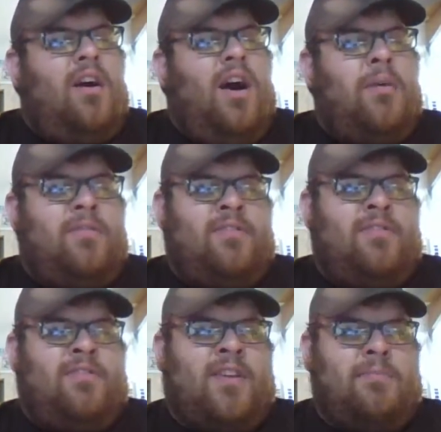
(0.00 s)
I would
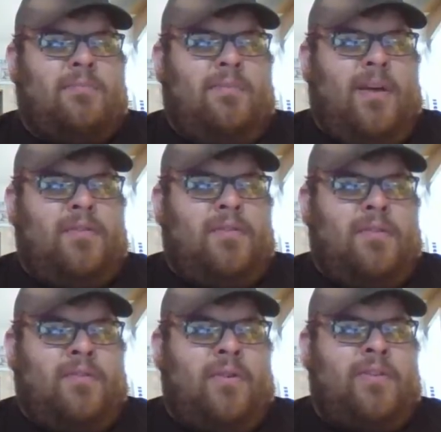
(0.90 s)

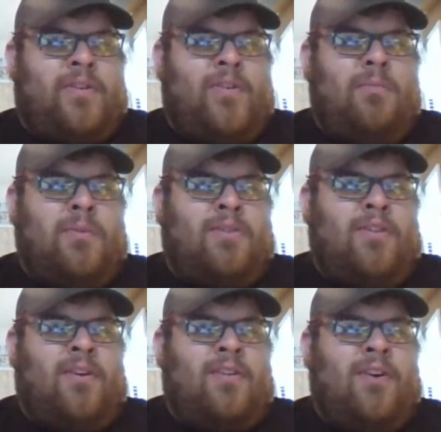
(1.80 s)
avoid the Chromebooks at
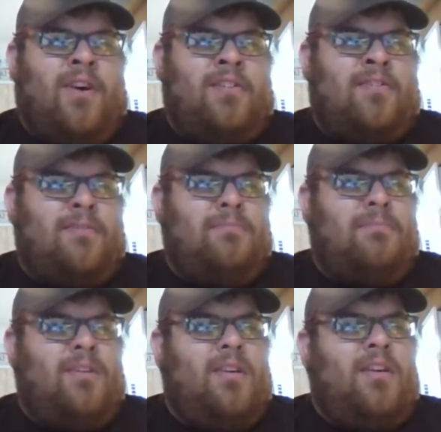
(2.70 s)
all costs
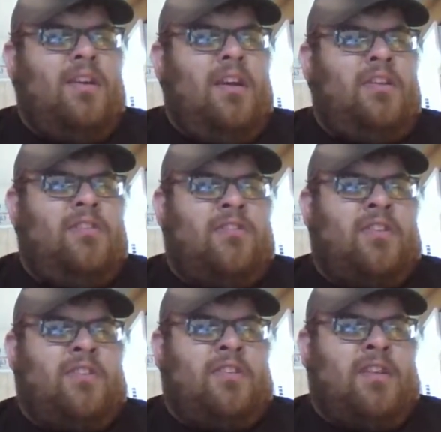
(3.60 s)
and just
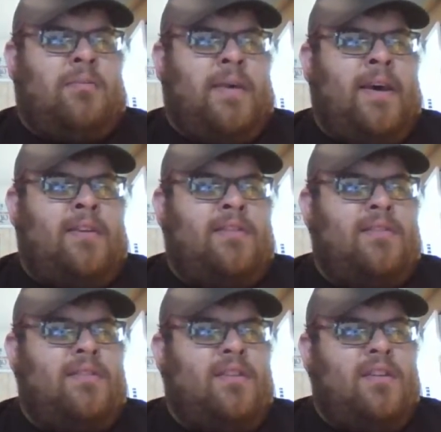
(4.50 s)
get the ThinkPad
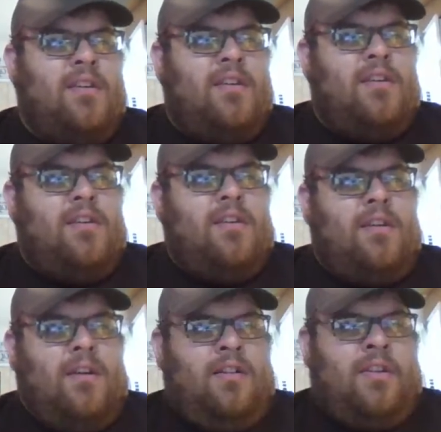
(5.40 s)

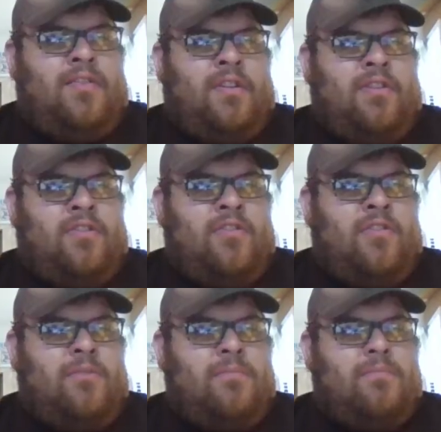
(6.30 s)
11-inch.